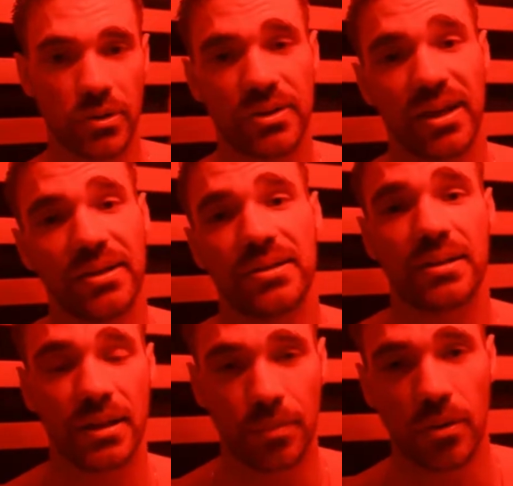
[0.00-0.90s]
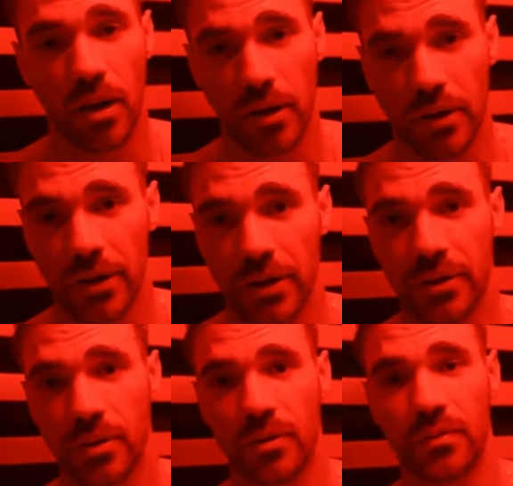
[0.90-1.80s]
stay asleep longer,
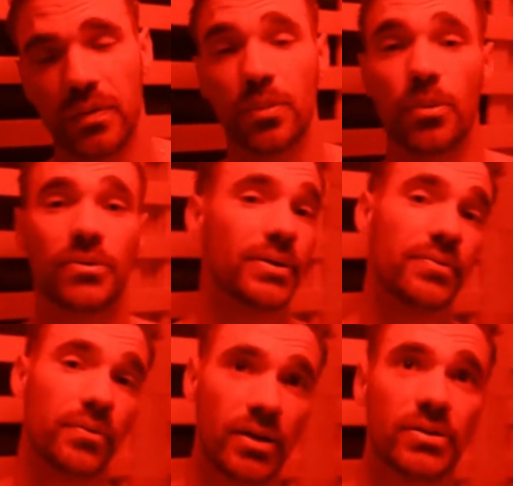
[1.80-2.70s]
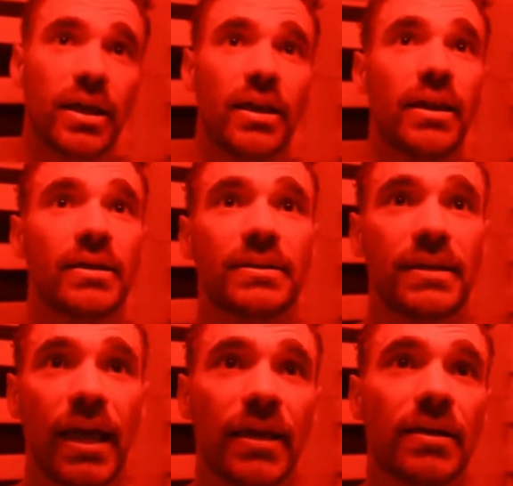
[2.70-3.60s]
feel more refreshed that next
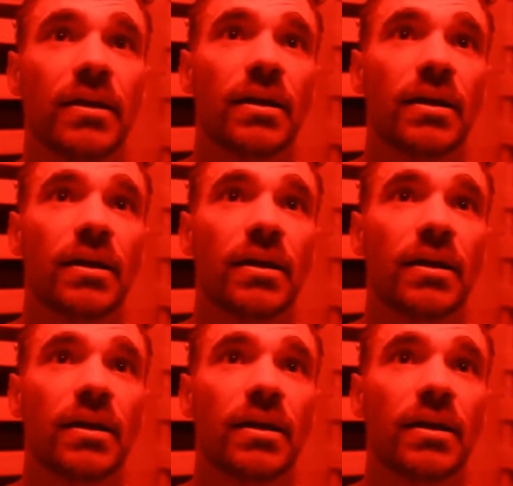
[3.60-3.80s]
day.